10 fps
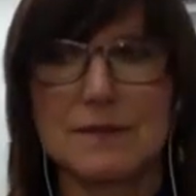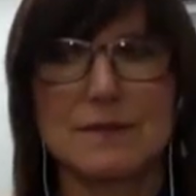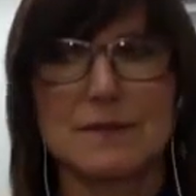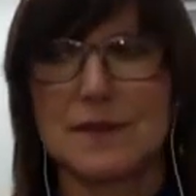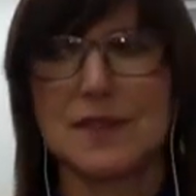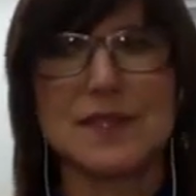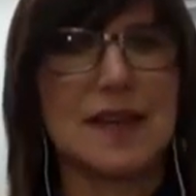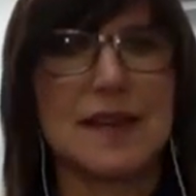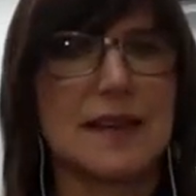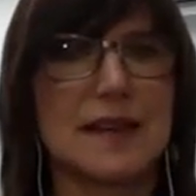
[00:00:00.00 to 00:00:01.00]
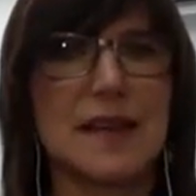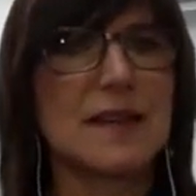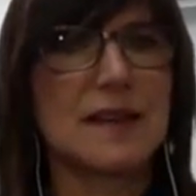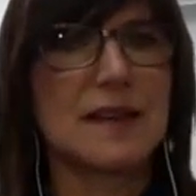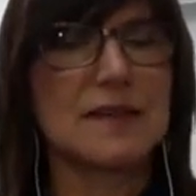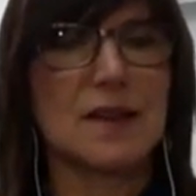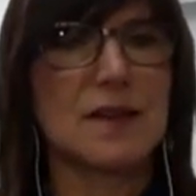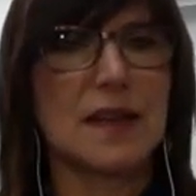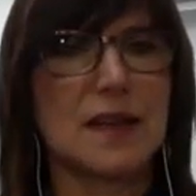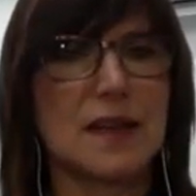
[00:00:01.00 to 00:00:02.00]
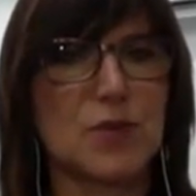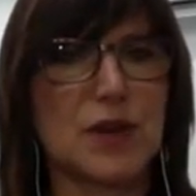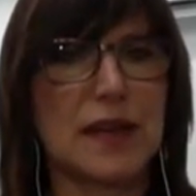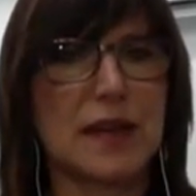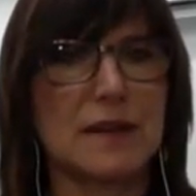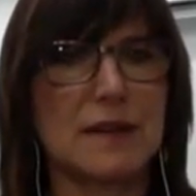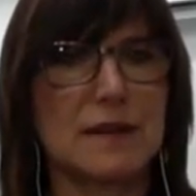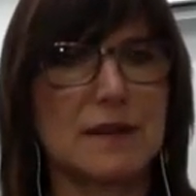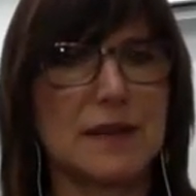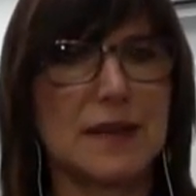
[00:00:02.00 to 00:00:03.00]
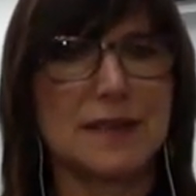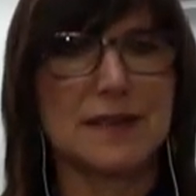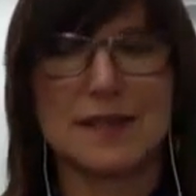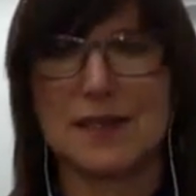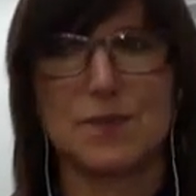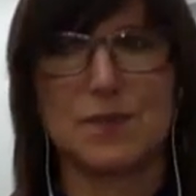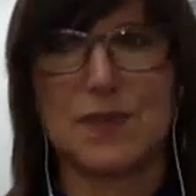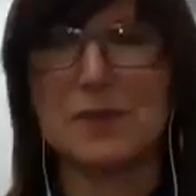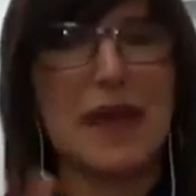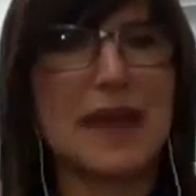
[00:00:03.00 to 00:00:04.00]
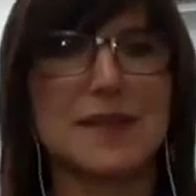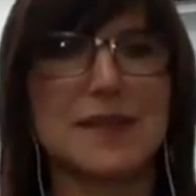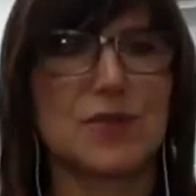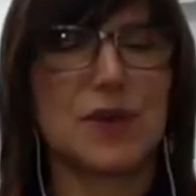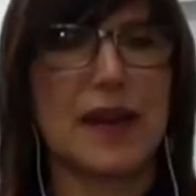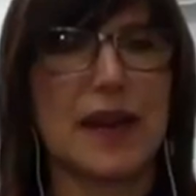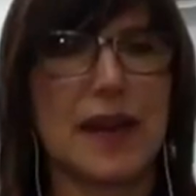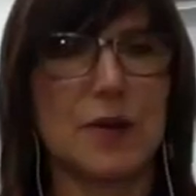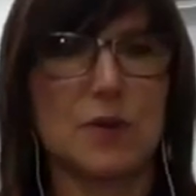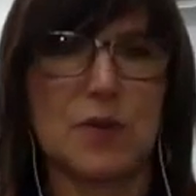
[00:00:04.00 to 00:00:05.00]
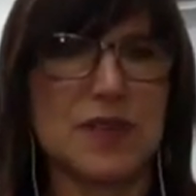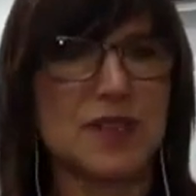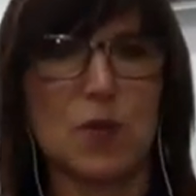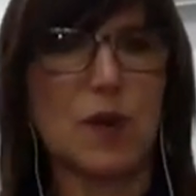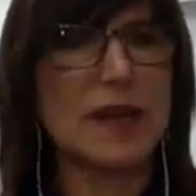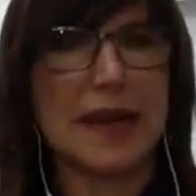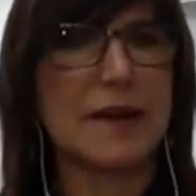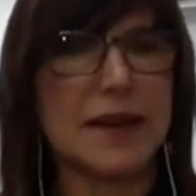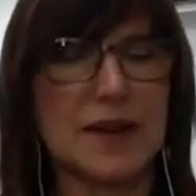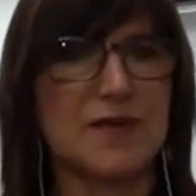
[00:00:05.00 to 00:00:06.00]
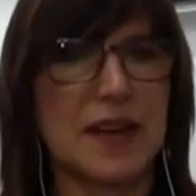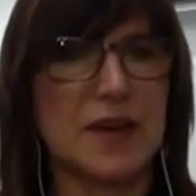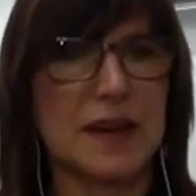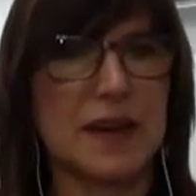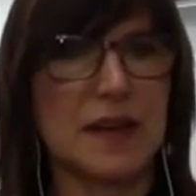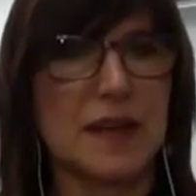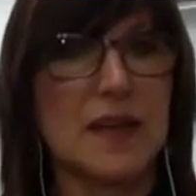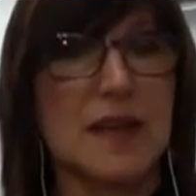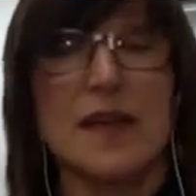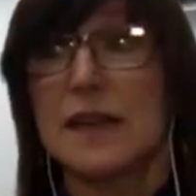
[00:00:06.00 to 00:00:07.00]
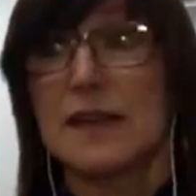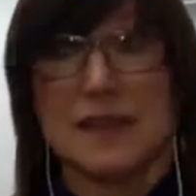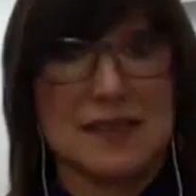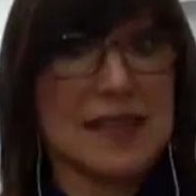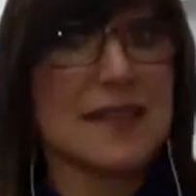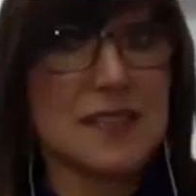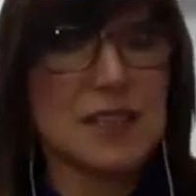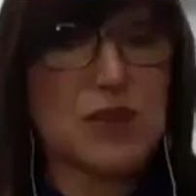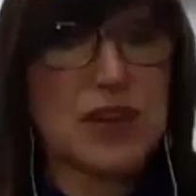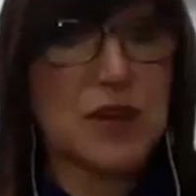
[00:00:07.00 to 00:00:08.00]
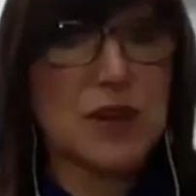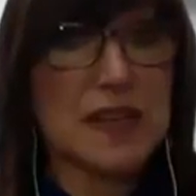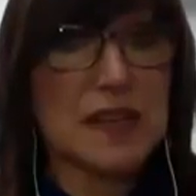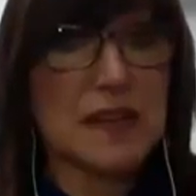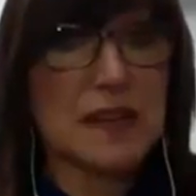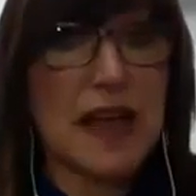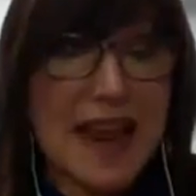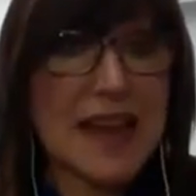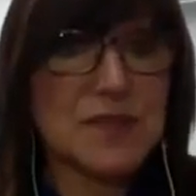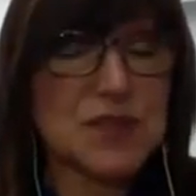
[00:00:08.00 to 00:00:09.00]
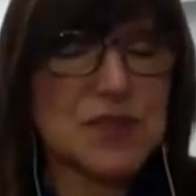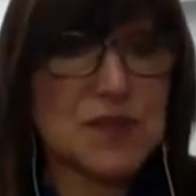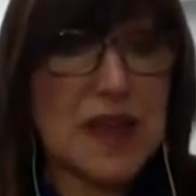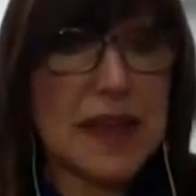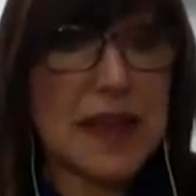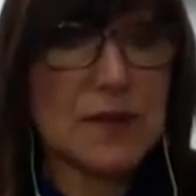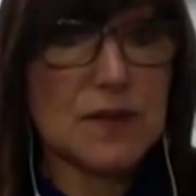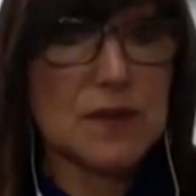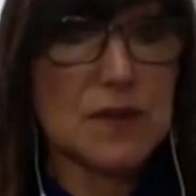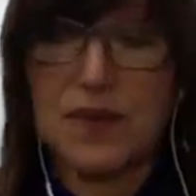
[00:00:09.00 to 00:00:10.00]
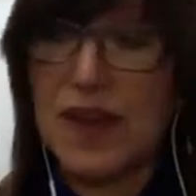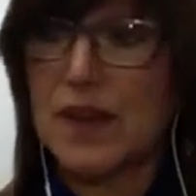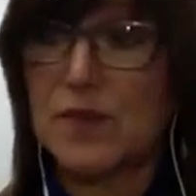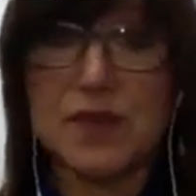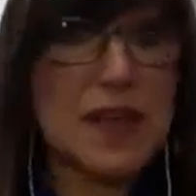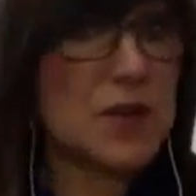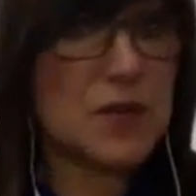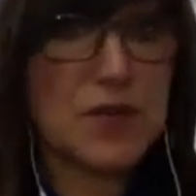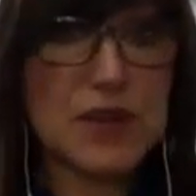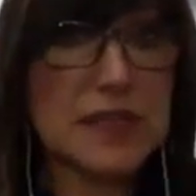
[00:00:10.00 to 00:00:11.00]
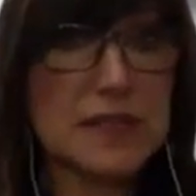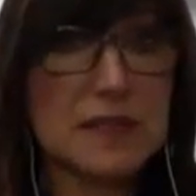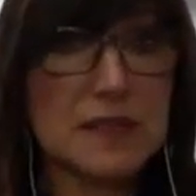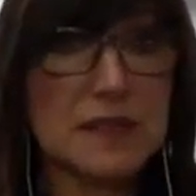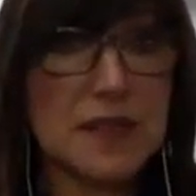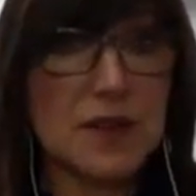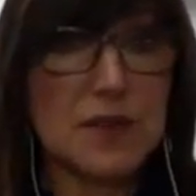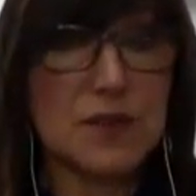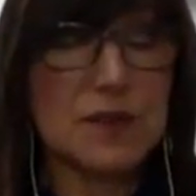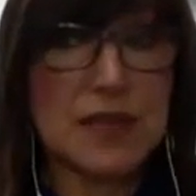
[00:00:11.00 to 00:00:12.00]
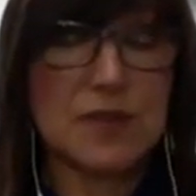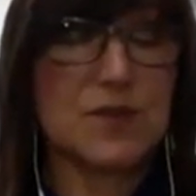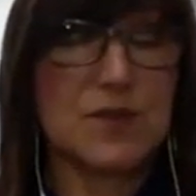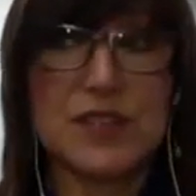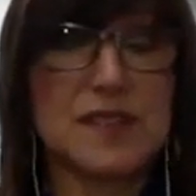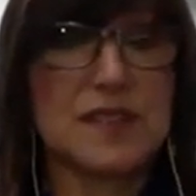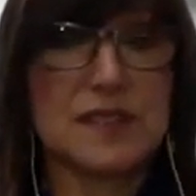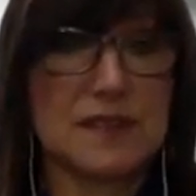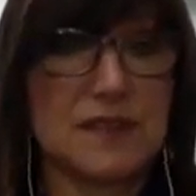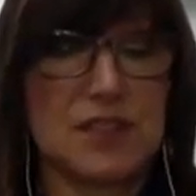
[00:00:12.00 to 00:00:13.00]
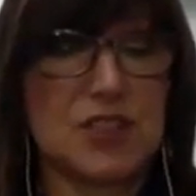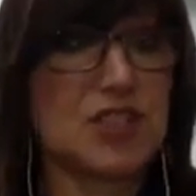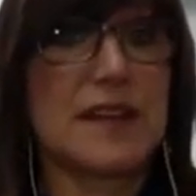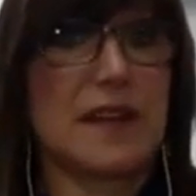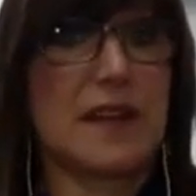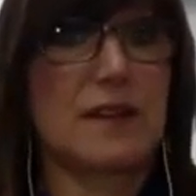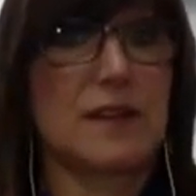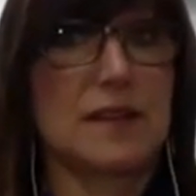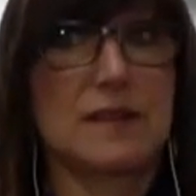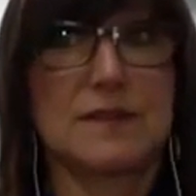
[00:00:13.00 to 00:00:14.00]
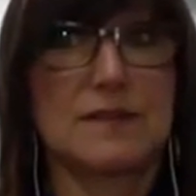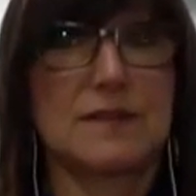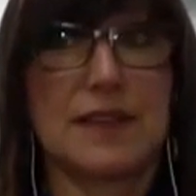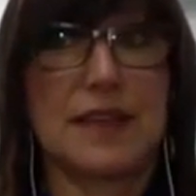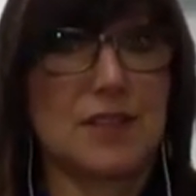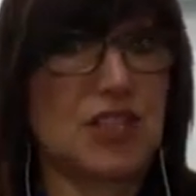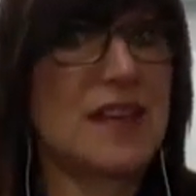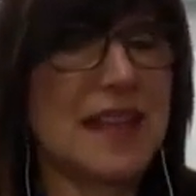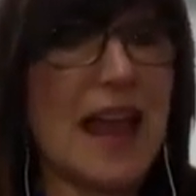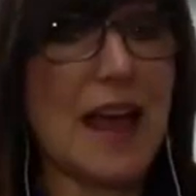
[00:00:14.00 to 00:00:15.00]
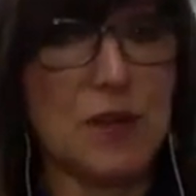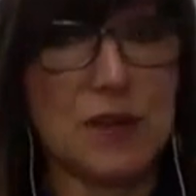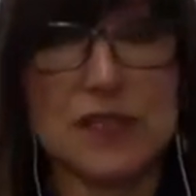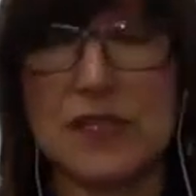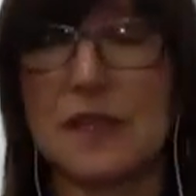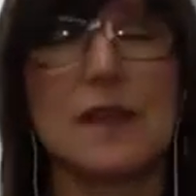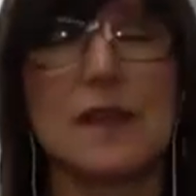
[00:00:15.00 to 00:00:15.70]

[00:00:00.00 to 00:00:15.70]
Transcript: there's kind of like nothing else going on in the brain. It's this big massive gray with this one area firing, because that's the priority. I have to survive. Fight, flight, or freeze, and freeze is a shutdown and shutting out. And